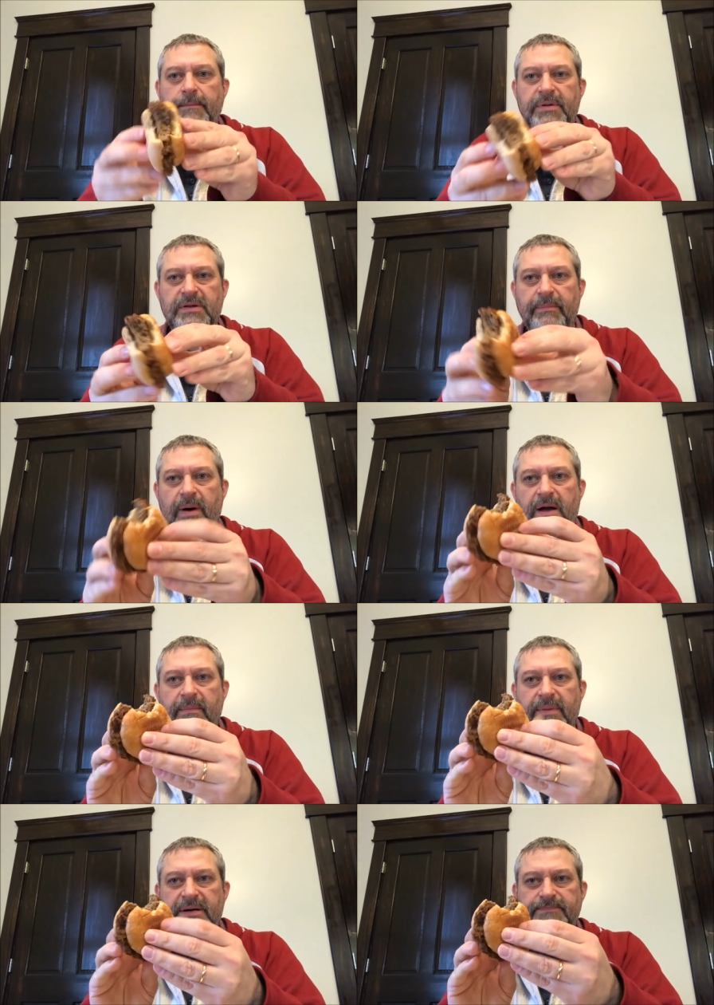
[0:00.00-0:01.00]
but the
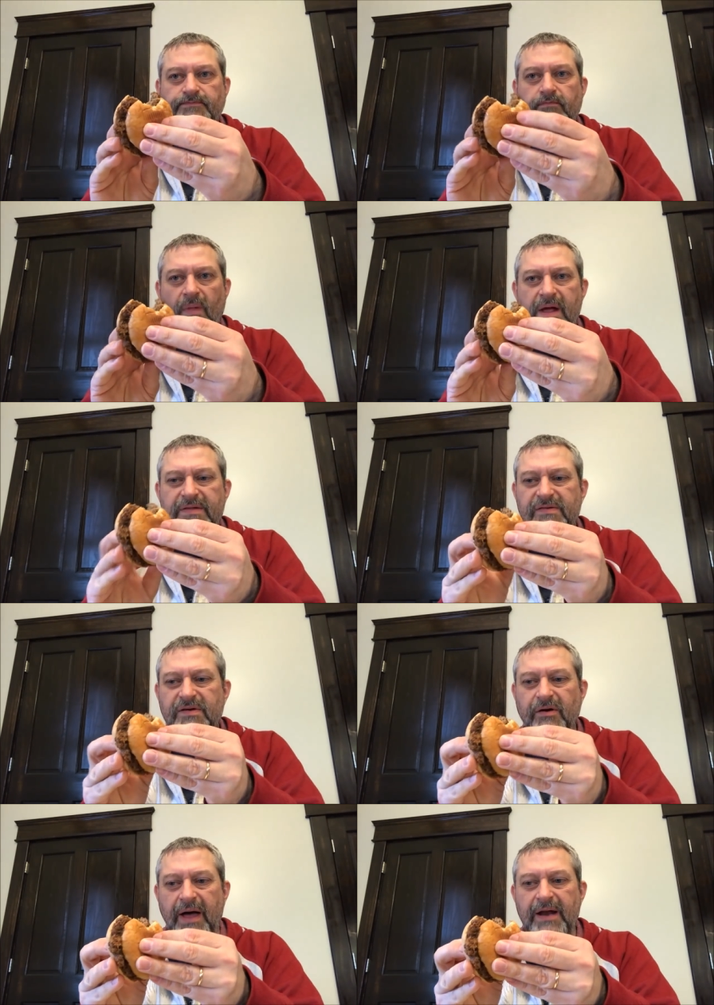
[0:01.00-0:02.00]
bottom bun, it's
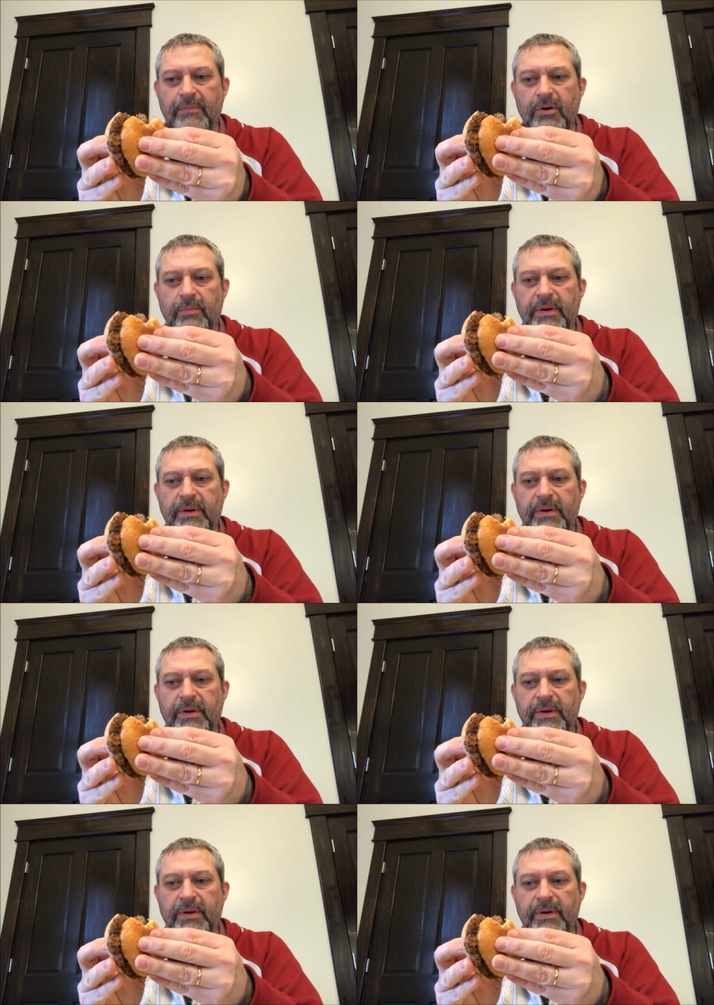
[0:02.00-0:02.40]
still edible,